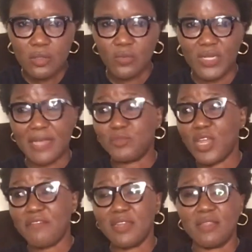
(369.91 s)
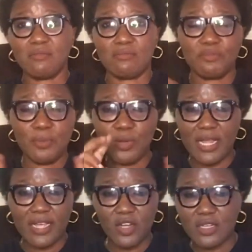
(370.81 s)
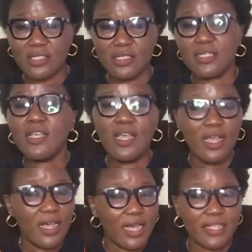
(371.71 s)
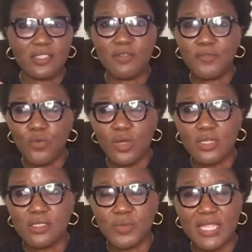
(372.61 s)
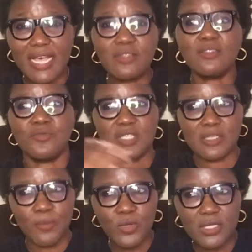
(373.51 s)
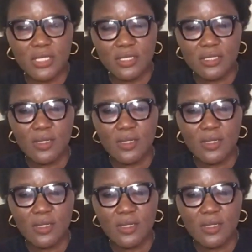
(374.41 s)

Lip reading: When I'm driving and people are cursing, I still focus without responding,